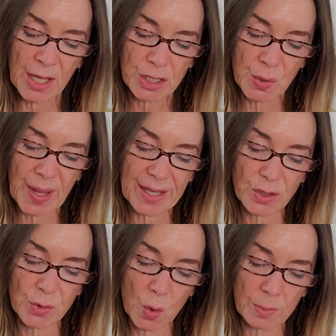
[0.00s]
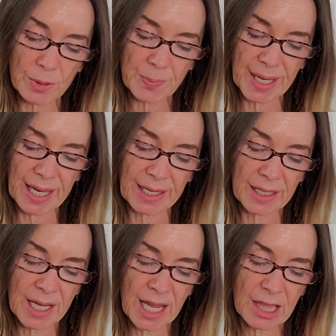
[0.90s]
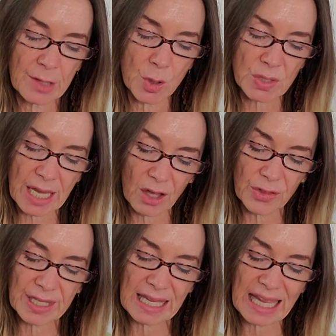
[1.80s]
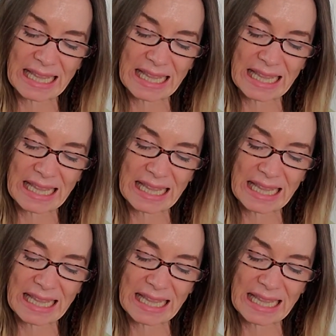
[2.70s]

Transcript: to handle normal pain in the most healthy